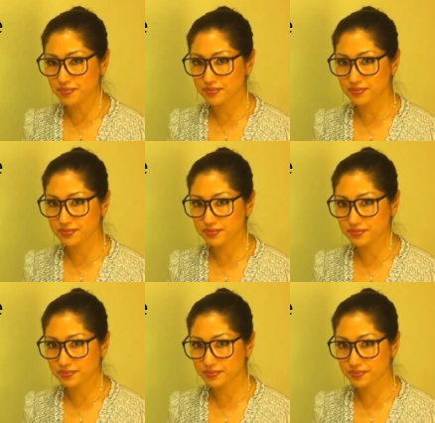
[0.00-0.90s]

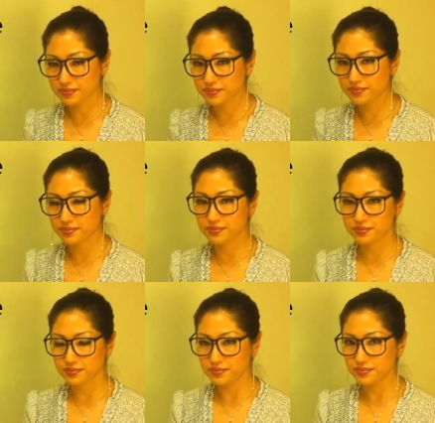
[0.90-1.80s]

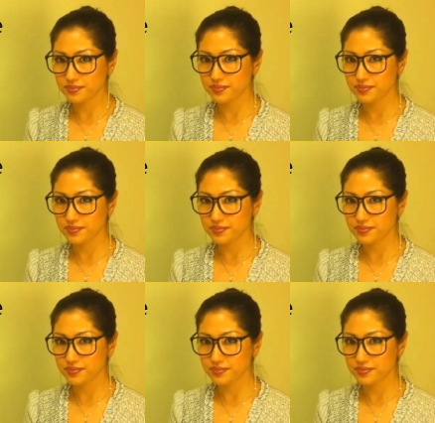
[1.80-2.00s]
Nobody speaks.